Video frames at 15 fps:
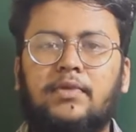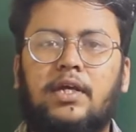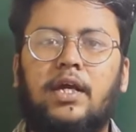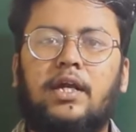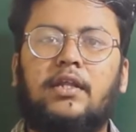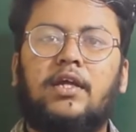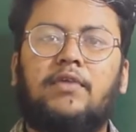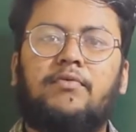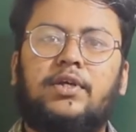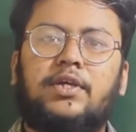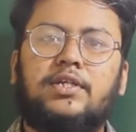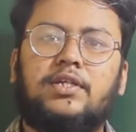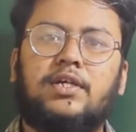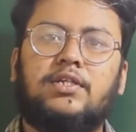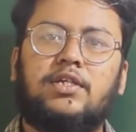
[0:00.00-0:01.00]
And then we
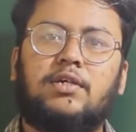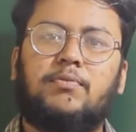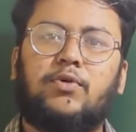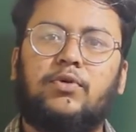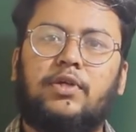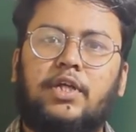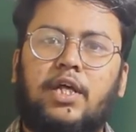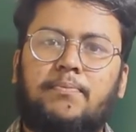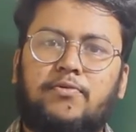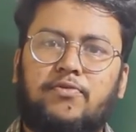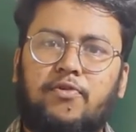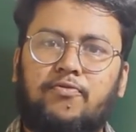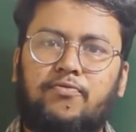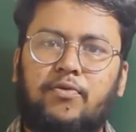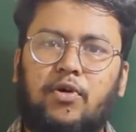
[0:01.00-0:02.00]
discussed about the types
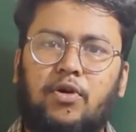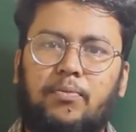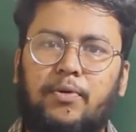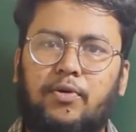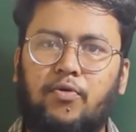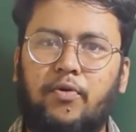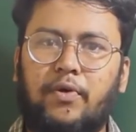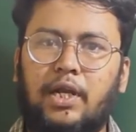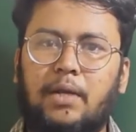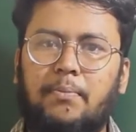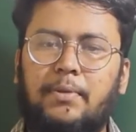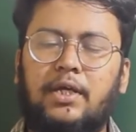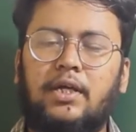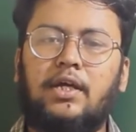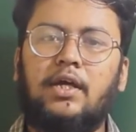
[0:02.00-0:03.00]
of orbital
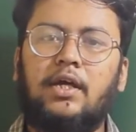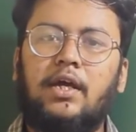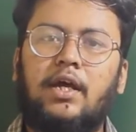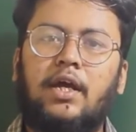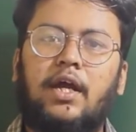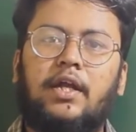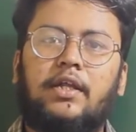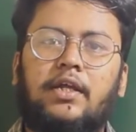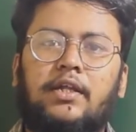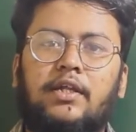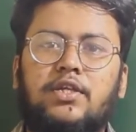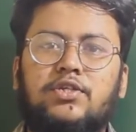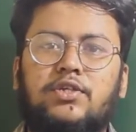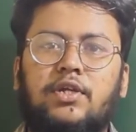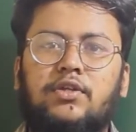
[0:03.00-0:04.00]
overlapping and then
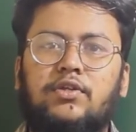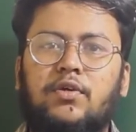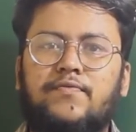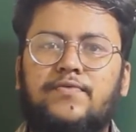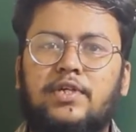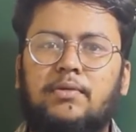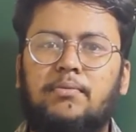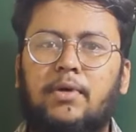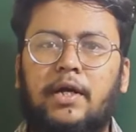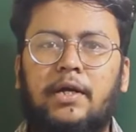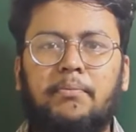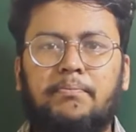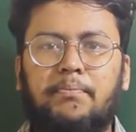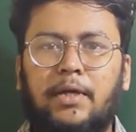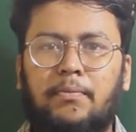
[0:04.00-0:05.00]
the strength of sigma
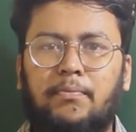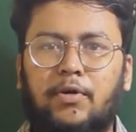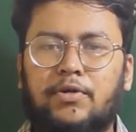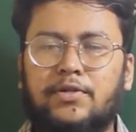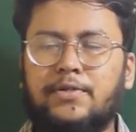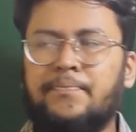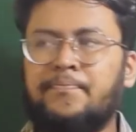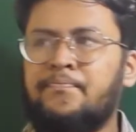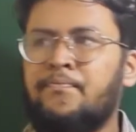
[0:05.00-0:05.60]
and pi bonds.